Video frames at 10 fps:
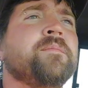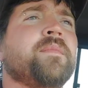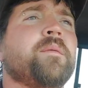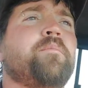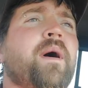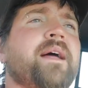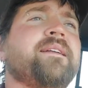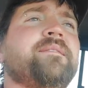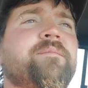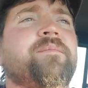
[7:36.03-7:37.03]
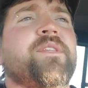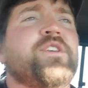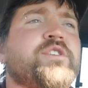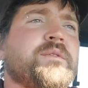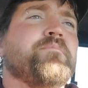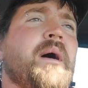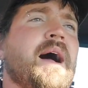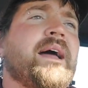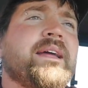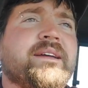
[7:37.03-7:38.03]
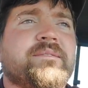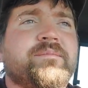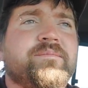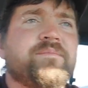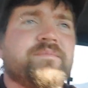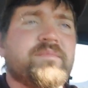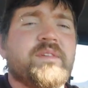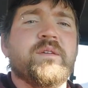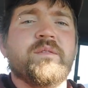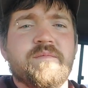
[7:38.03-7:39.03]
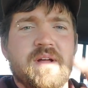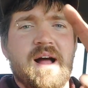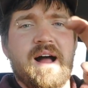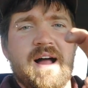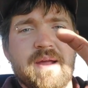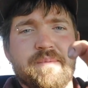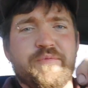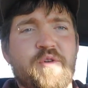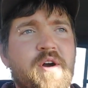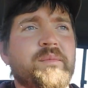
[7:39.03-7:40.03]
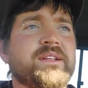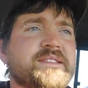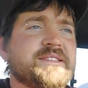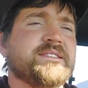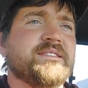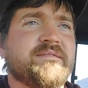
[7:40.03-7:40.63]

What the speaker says: But you can buy a high performance,